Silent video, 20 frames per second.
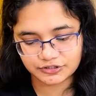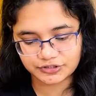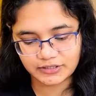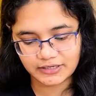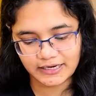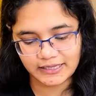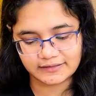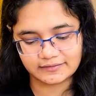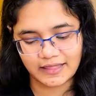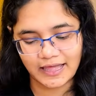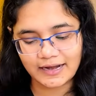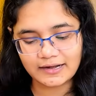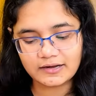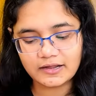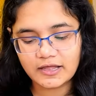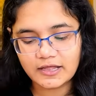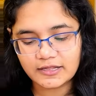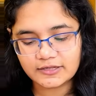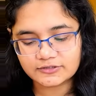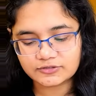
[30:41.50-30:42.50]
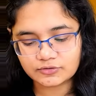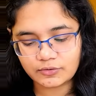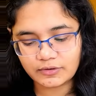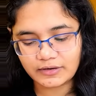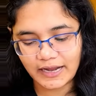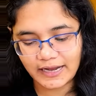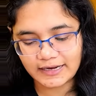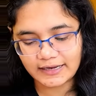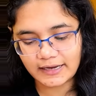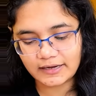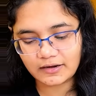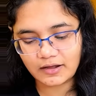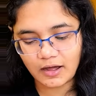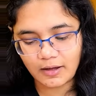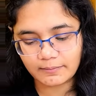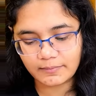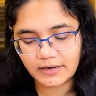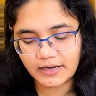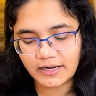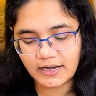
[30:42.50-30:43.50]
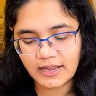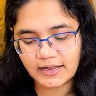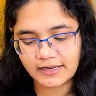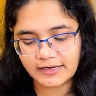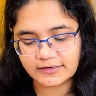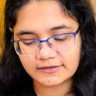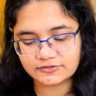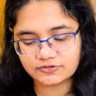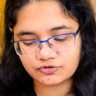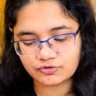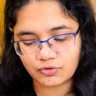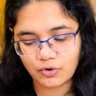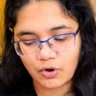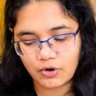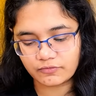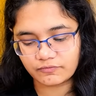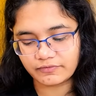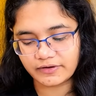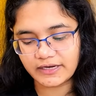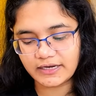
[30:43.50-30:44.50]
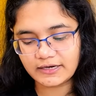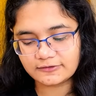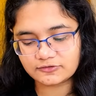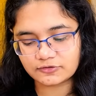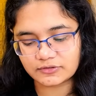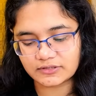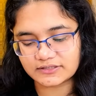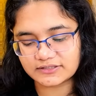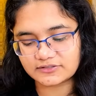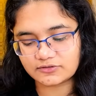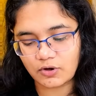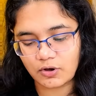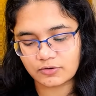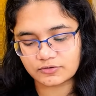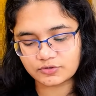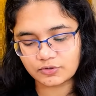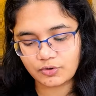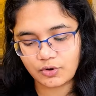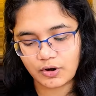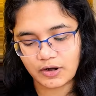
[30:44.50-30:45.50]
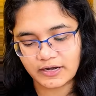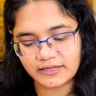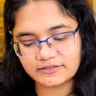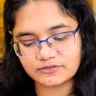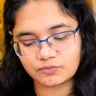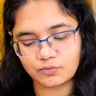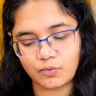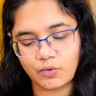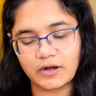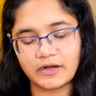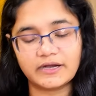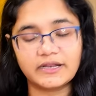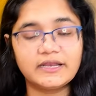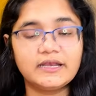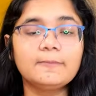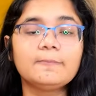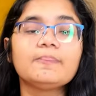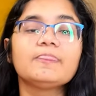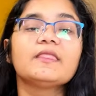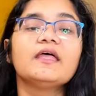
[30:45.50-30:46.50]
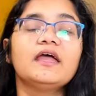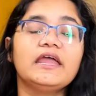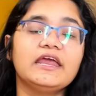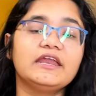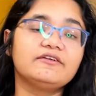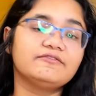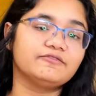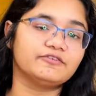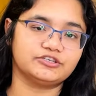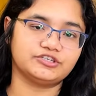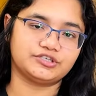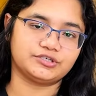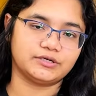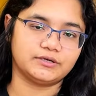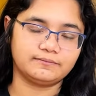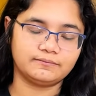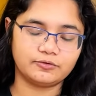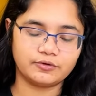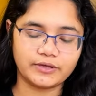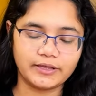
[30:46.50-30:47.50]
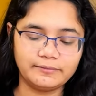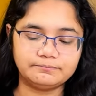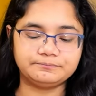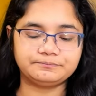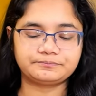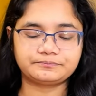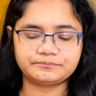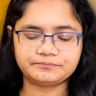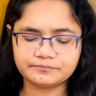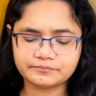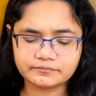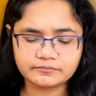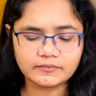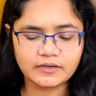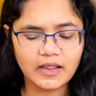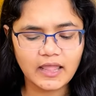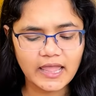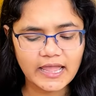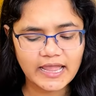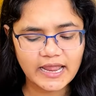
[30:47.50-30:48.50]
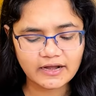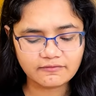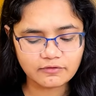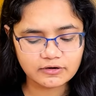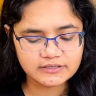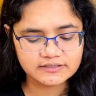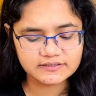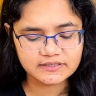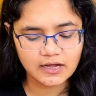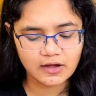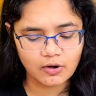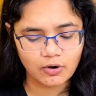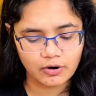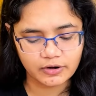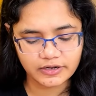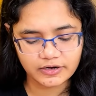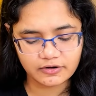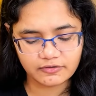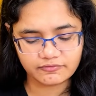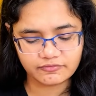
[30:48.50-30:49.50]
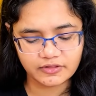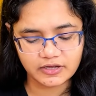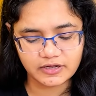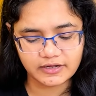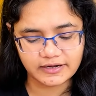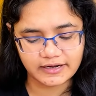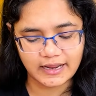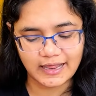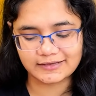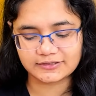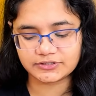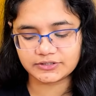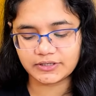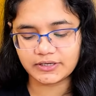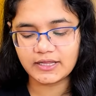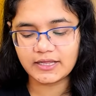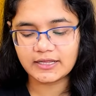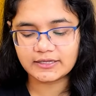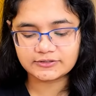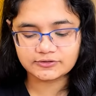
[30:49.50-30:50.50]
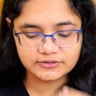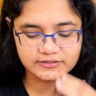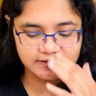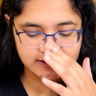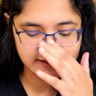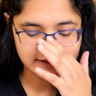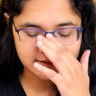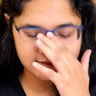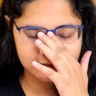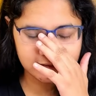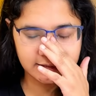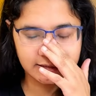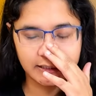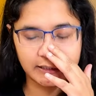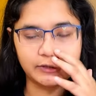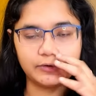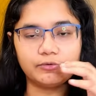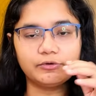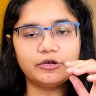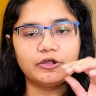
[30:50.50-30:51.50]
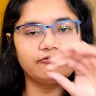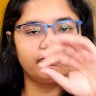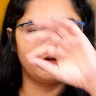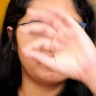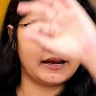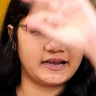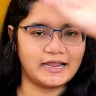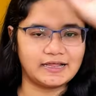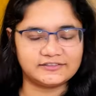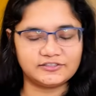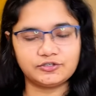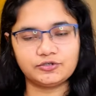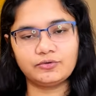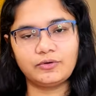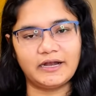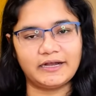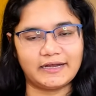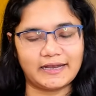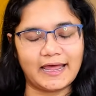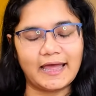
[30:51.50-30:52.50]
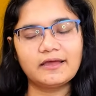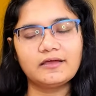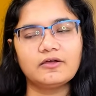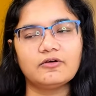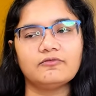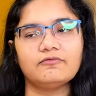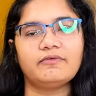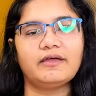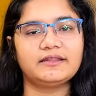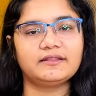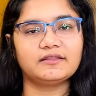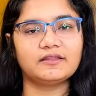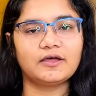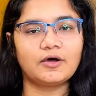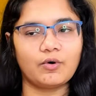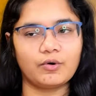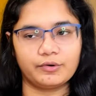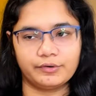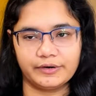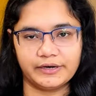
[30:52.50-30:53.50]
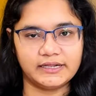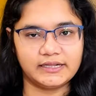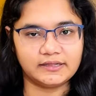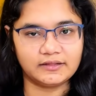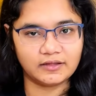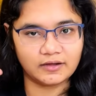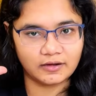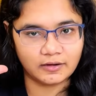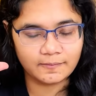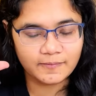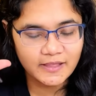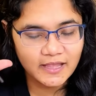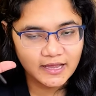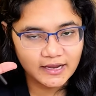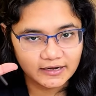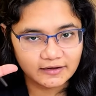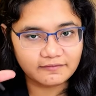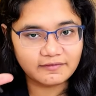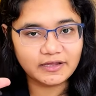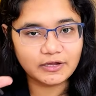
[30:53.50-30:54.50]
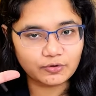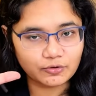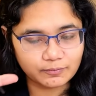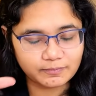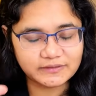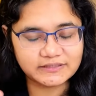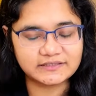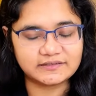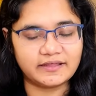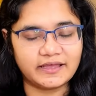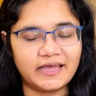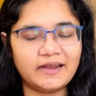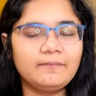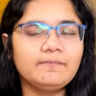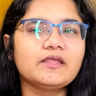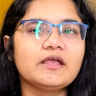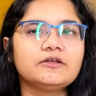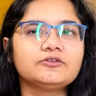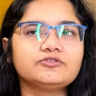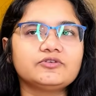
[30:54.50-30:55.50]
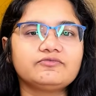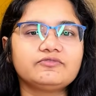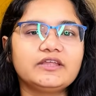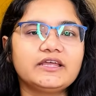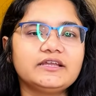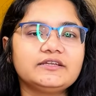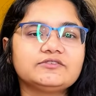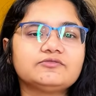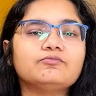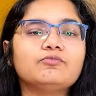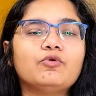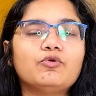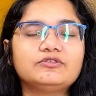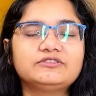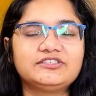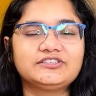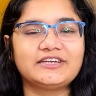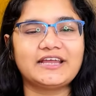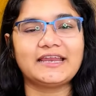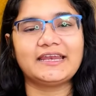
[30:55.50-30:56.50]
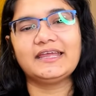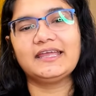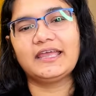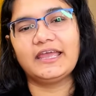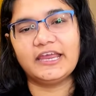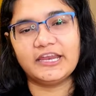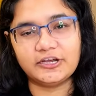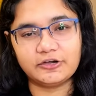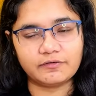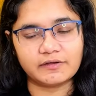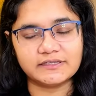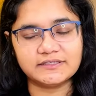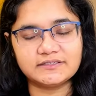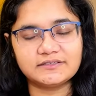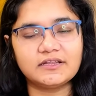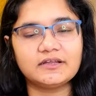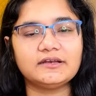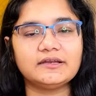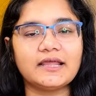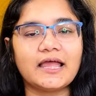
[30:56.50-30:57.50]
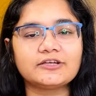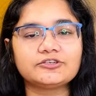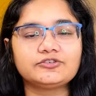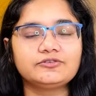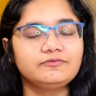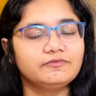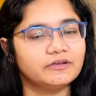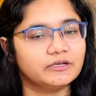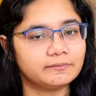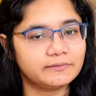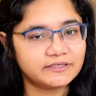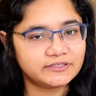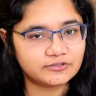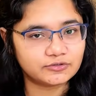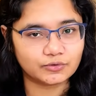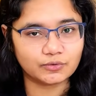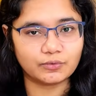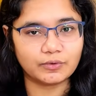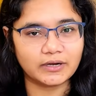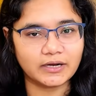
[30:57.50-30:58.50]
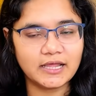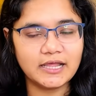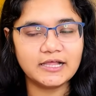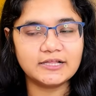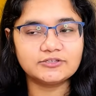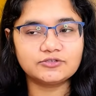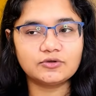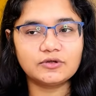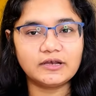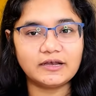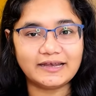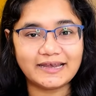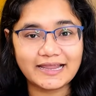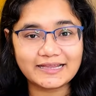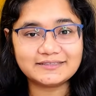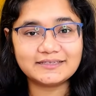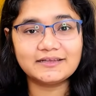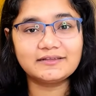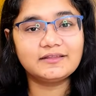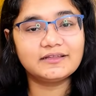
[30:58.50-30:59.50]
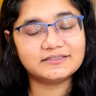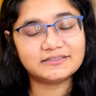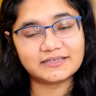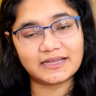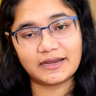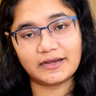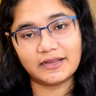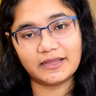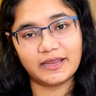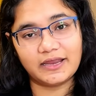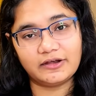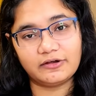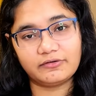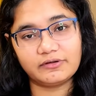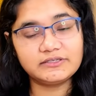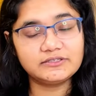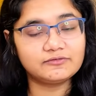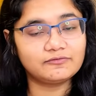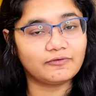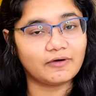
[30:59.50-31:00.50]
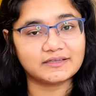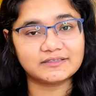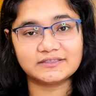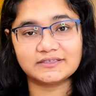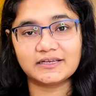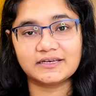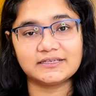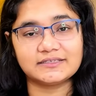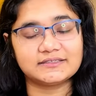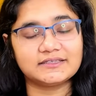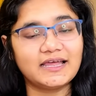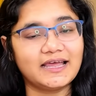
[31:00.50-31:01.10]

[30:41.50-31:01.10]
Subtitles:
like that. So like an umbrella in a strong wind. So this is also called as Walden inversion. Okay. And what is the order of the reaction? So since the nucleophile has to attack when already the living group is there, so if there is more steric hindrance, the reaction will be slower. So lesser the steric hindrance, faster is the